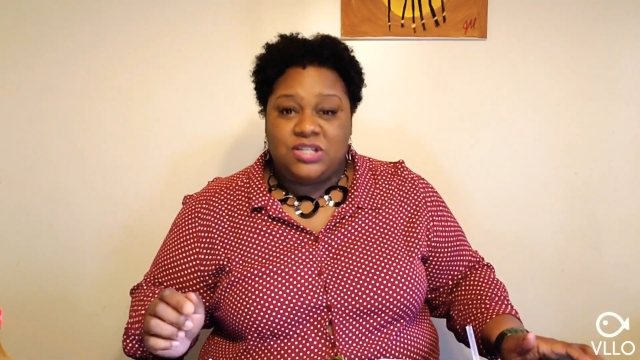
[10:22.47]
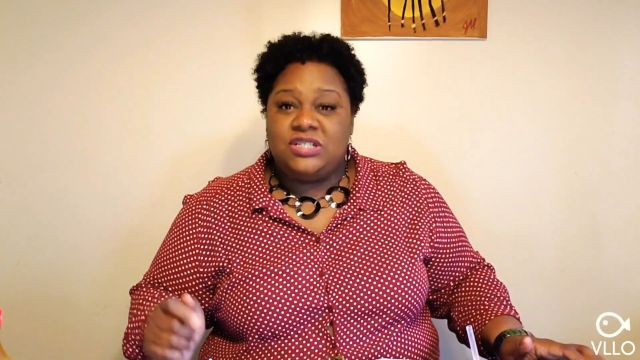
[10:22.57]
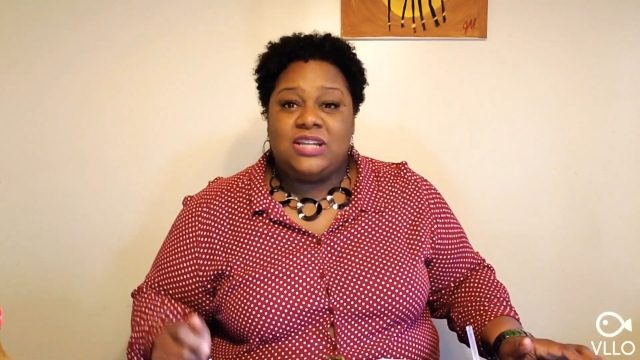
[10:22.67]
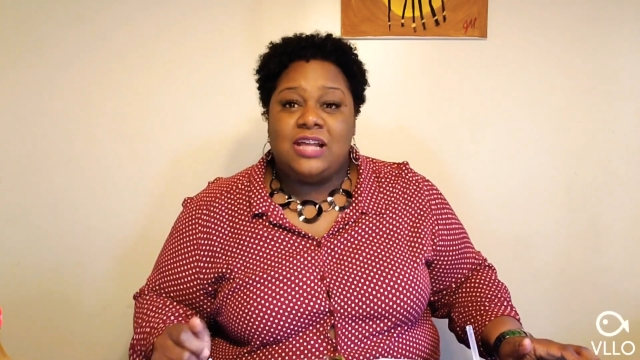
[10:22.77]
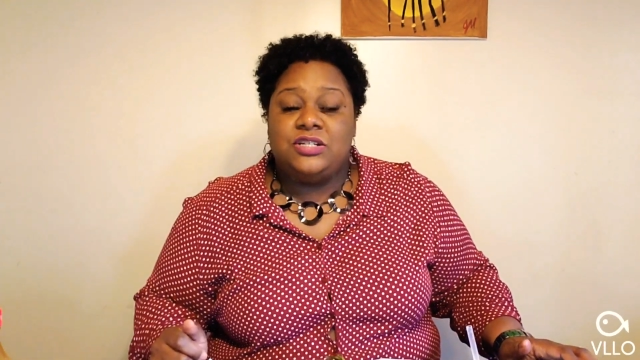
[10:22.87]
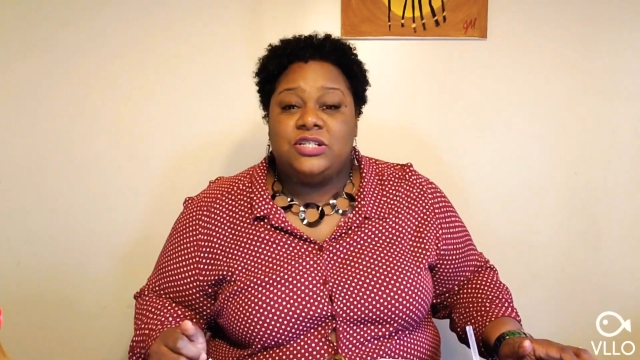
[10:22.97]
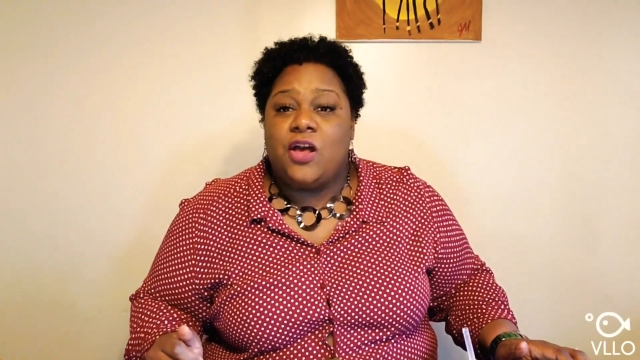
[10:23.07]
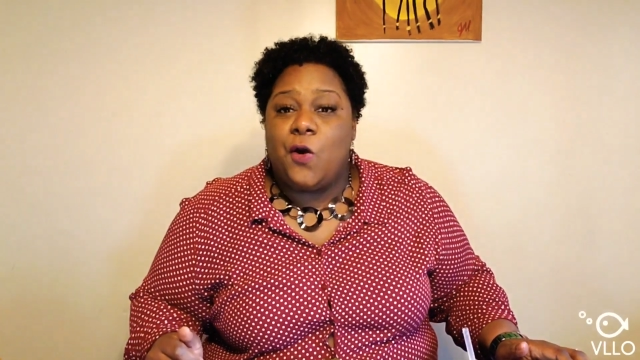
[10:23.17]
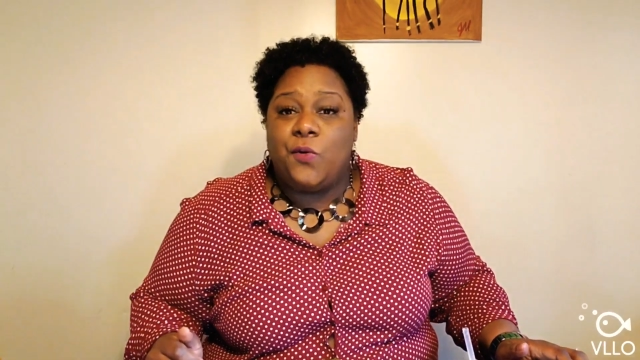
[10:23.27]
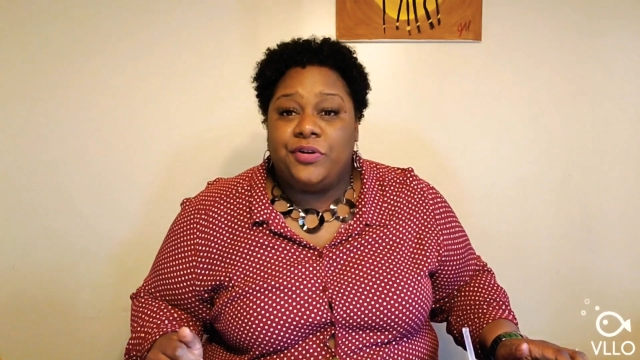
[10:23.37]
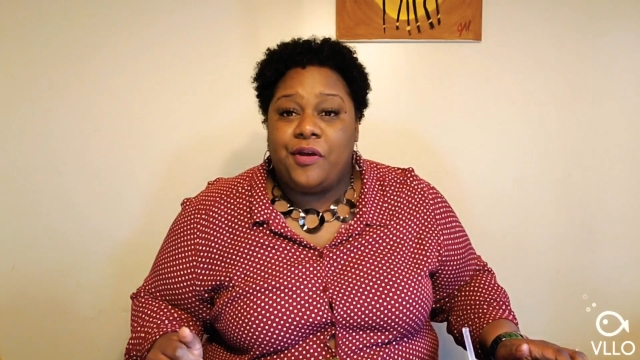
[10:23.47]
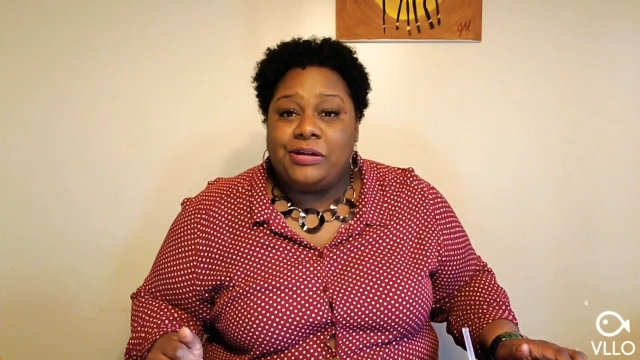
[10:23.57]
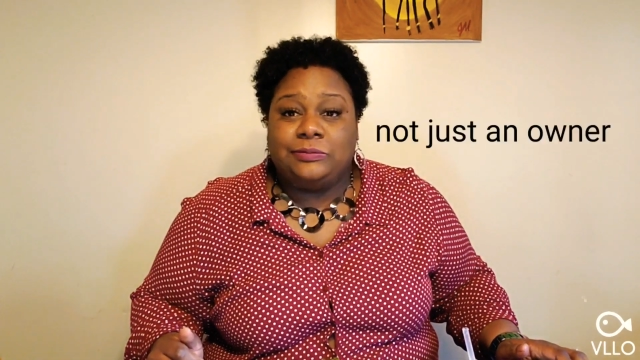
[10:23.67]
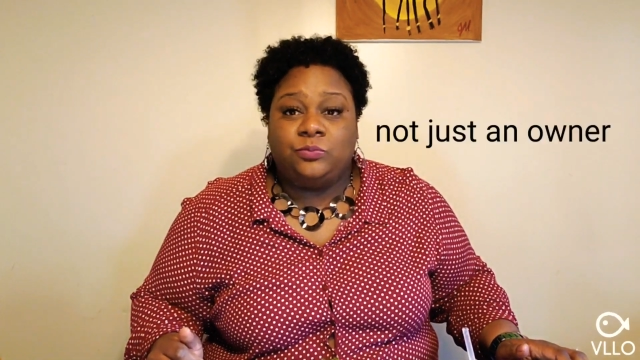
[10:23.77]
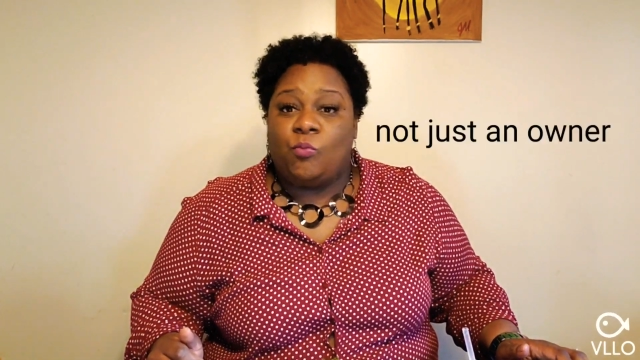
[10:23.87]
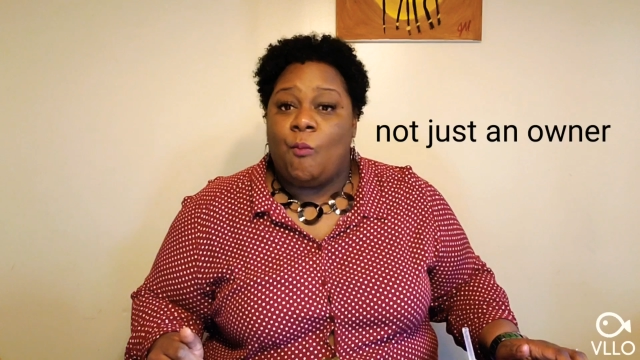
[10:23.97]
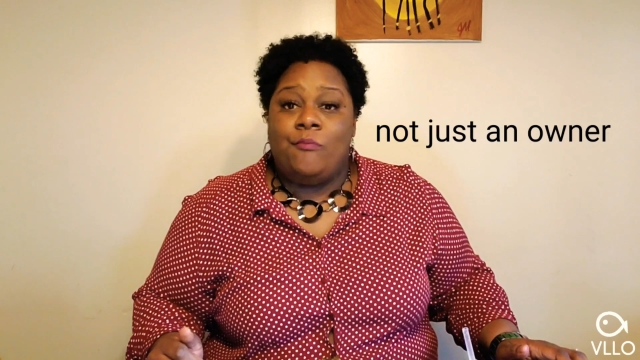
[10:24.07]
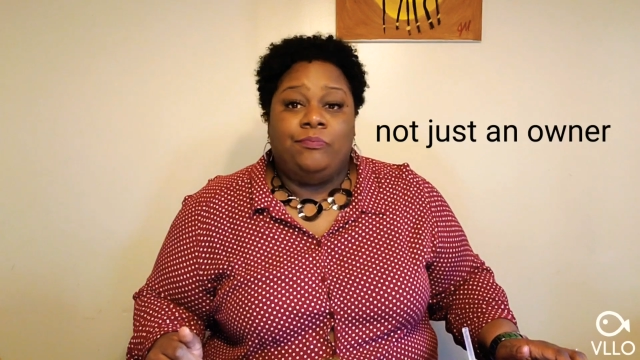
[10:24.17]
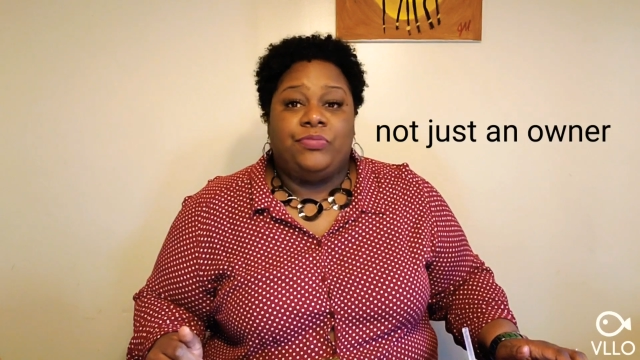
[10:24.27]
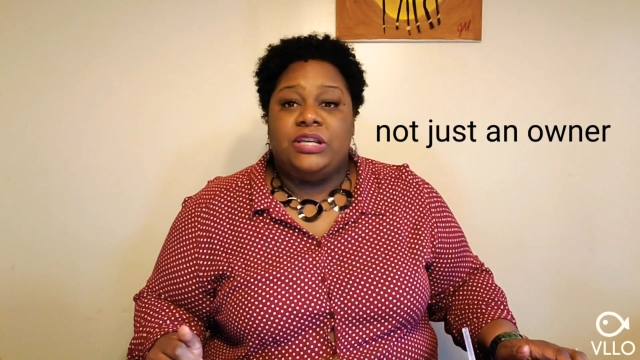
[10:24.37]
She's not just an owner
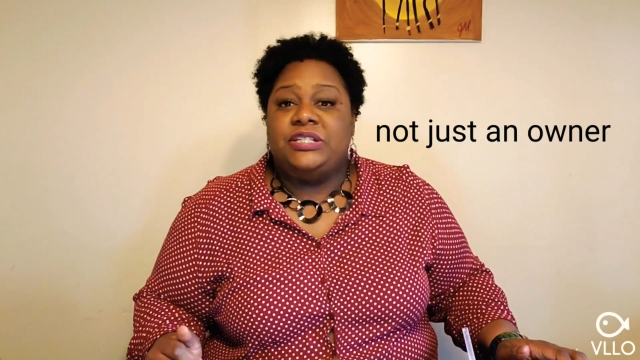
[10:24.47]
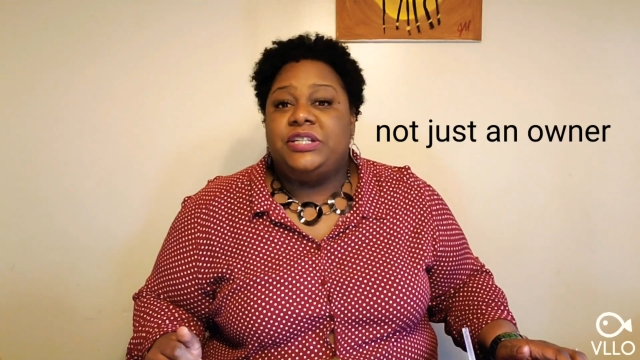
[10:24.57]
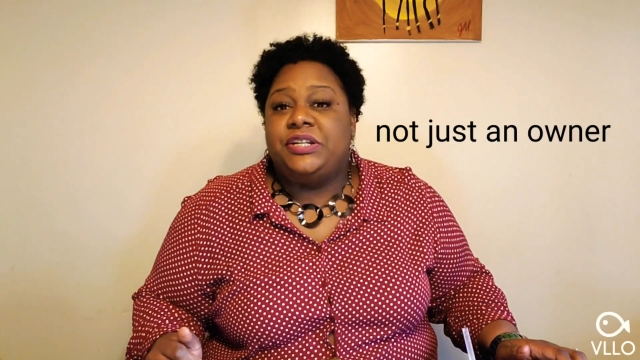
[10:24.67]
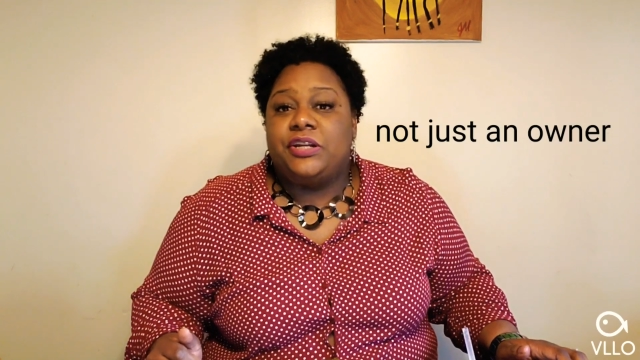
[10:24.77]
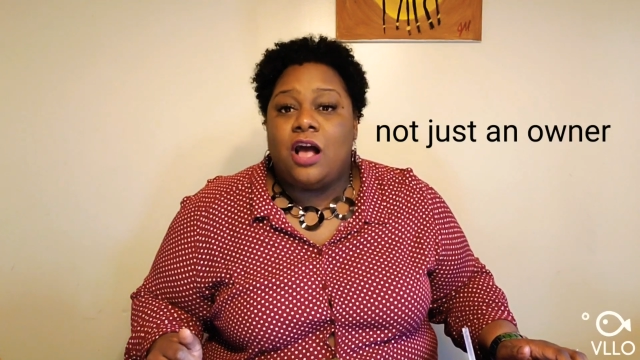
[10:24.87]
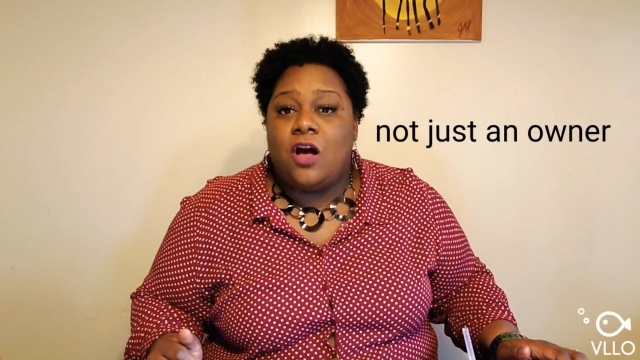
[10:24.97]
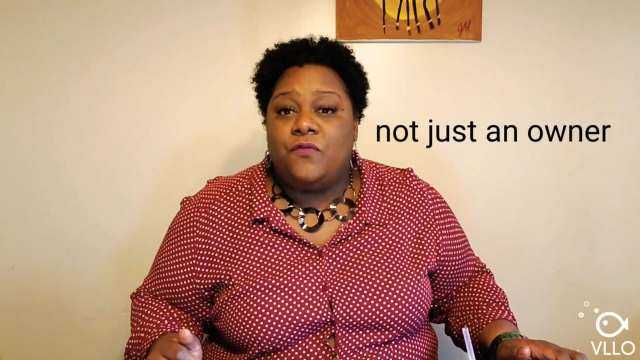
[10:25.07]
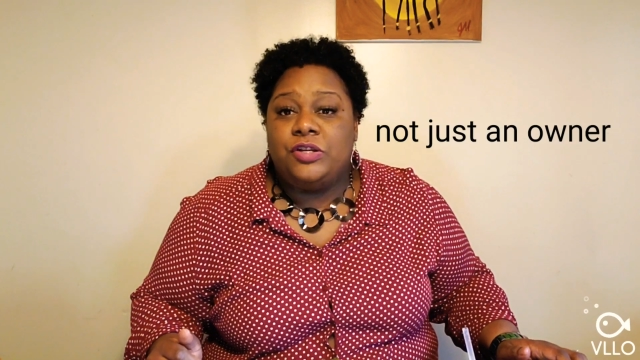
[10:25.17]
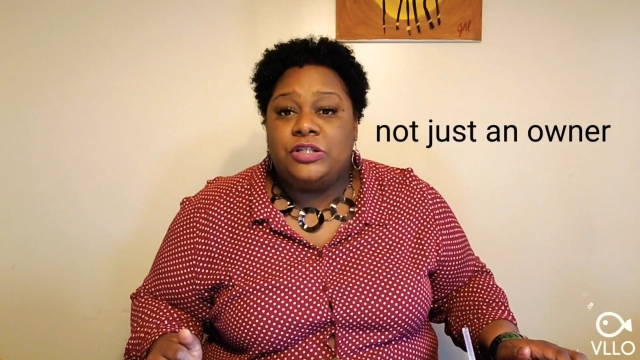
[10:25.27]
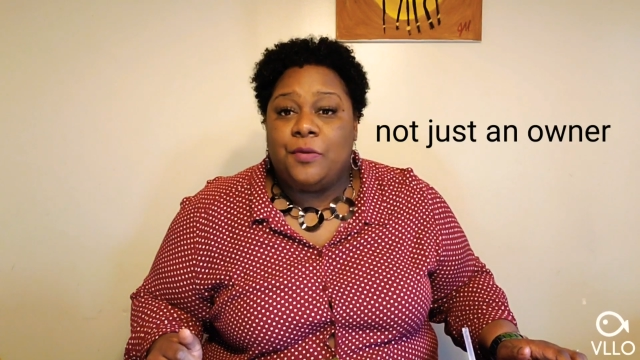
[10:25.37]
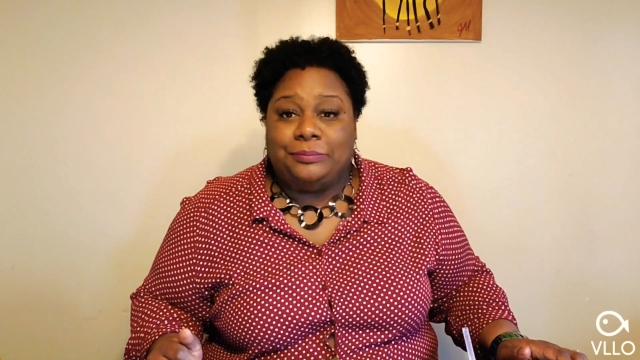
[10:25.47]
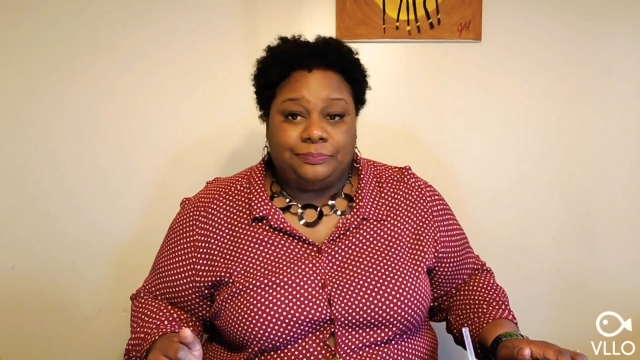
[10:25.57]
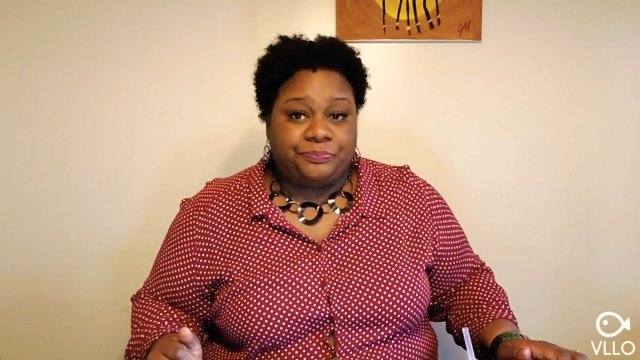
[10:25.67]
that's sitting in the office